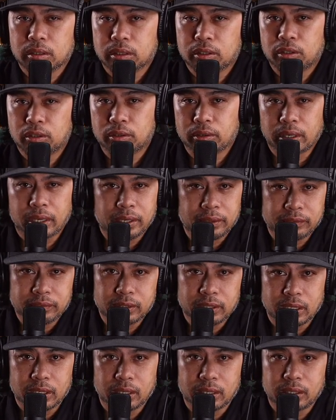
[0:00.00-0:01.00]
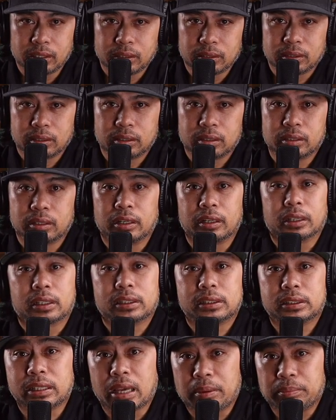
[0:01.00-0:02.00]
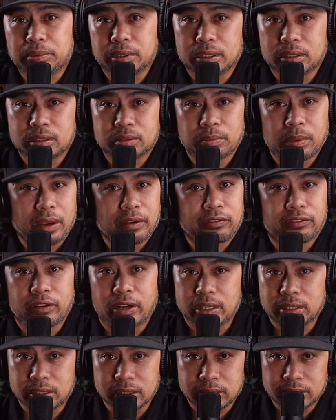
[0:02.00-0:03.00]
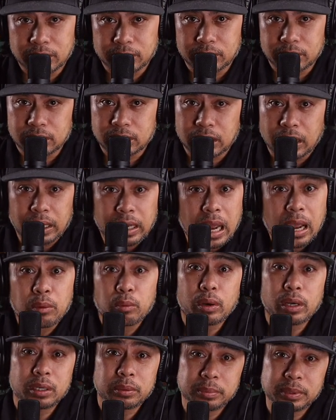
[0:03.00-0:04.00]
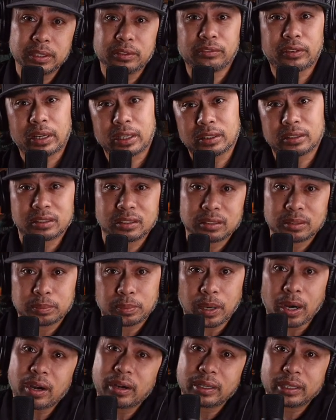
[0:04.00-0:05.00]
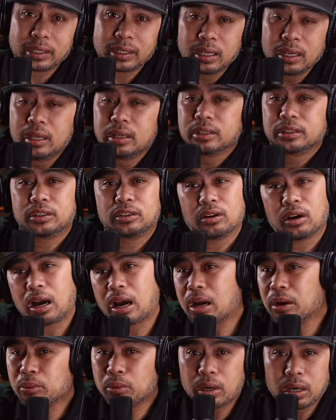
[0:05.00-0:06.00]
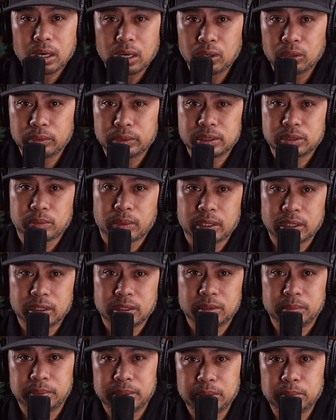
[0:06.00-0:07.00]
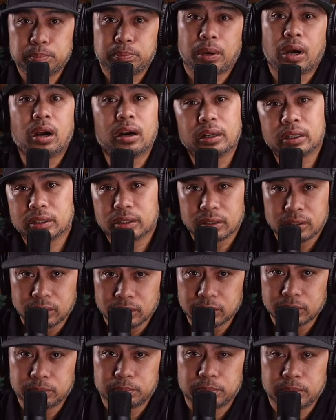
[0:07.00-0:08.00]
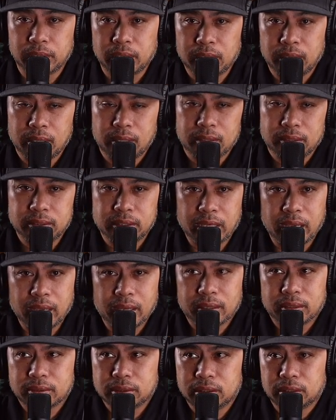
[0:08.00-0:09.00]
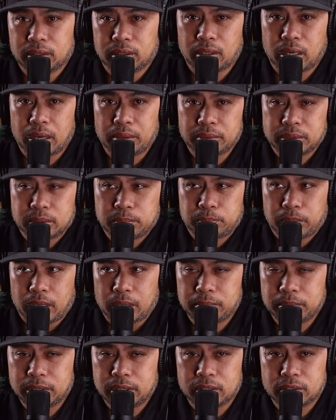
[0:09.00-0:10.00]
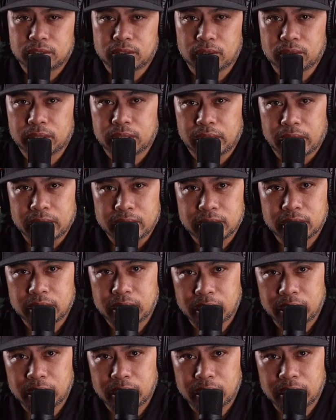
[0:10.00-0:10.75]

craved their their acceptance, my friends' acceptance. Like I want to be invited to the party. You know, I want always wanted to be part of the group. Yeah, you know, I was probably the token Asian